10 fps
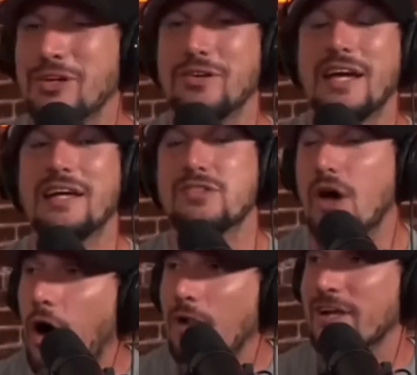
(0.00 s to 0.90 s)
It's
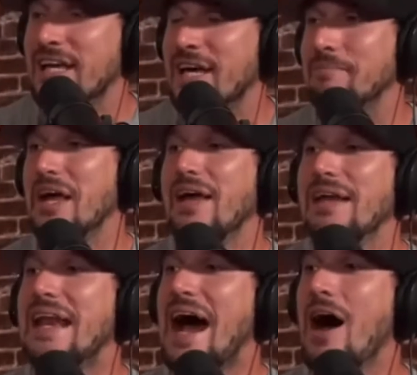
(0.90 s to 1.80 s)
all a game.
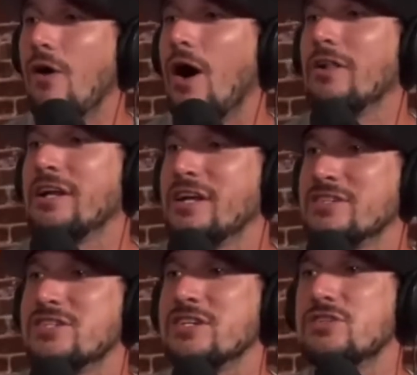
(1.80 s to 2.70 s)
Now all it
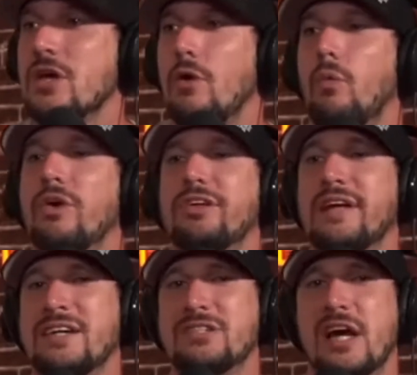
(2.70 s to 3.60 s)
is what the last
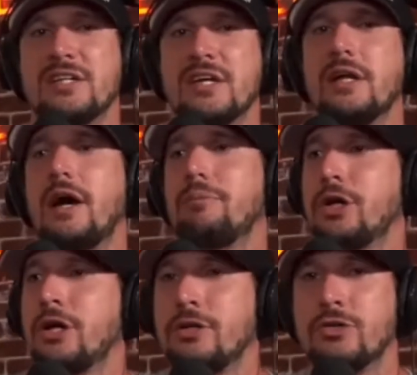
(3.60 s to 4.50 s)
guy did. I'm going to
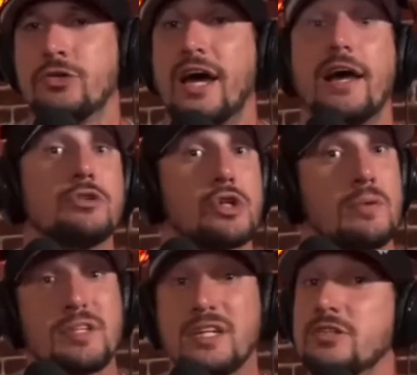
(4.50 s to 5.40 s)
undo that, and Trump did
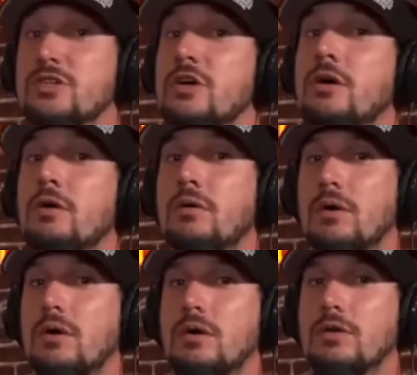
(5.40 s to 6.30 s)
it too.
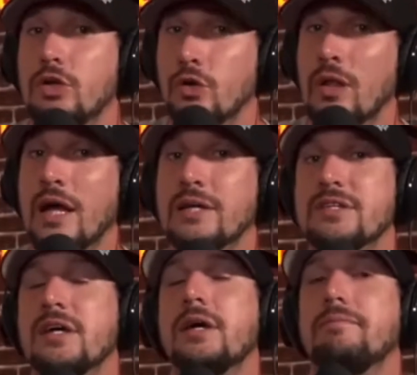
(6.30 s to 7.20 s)
You liked
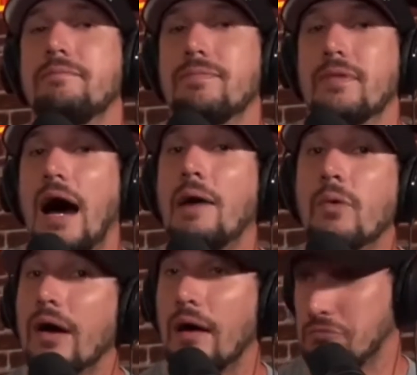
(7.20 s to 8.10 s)
it.
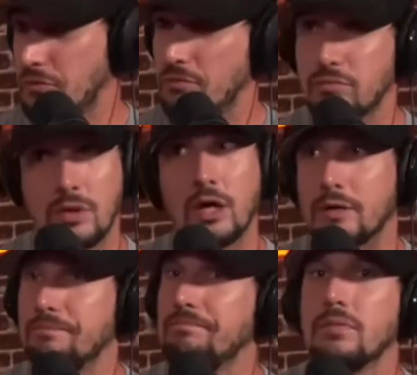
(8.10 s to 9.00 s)
Look.
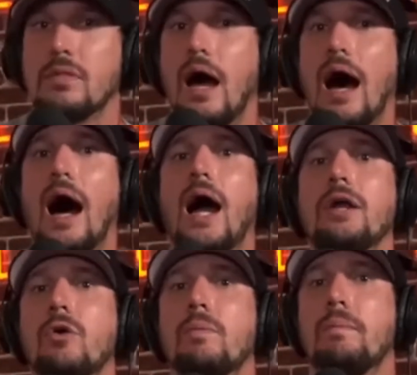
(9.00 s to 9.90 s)
I
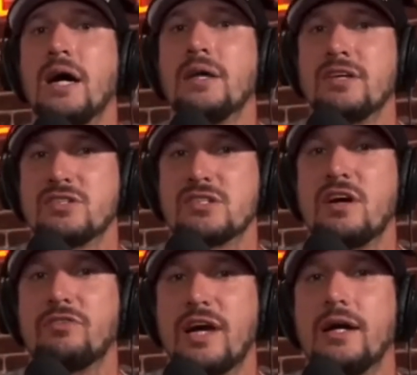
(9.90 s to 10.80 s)
don't mind that stuff
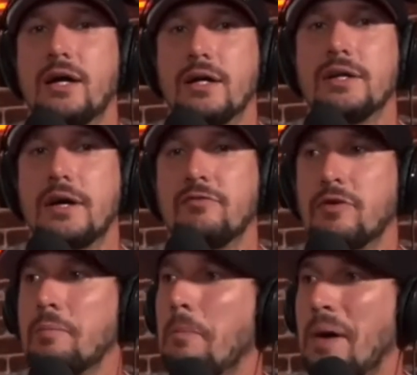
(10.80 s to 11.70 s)
got undone from
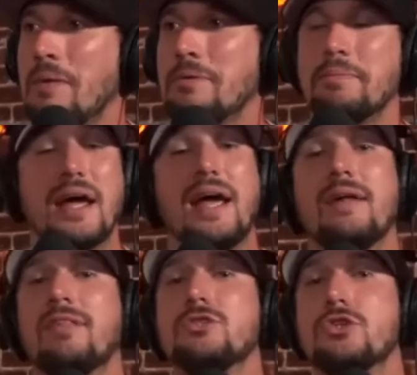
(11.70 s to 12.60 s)
Obama, but hey,
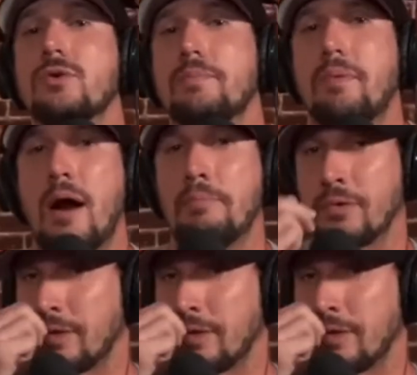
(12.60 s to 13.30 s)
let's do it properly.